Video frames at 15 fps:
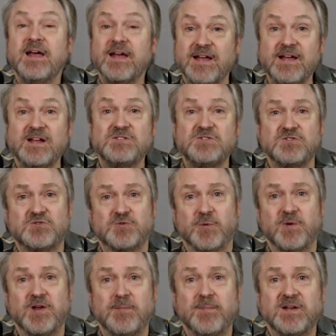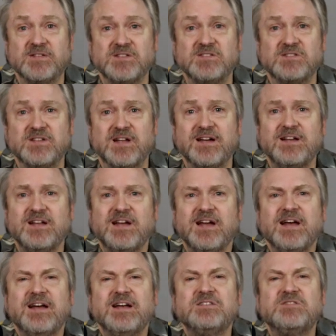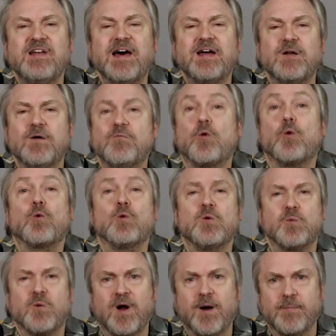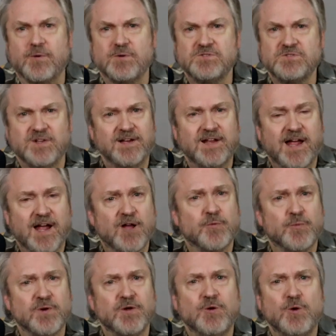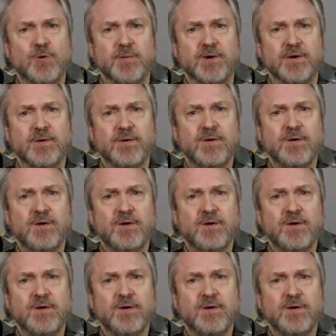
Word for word: His stream, as he said, is that of Oral Roberts and Kathryn Kuhlman.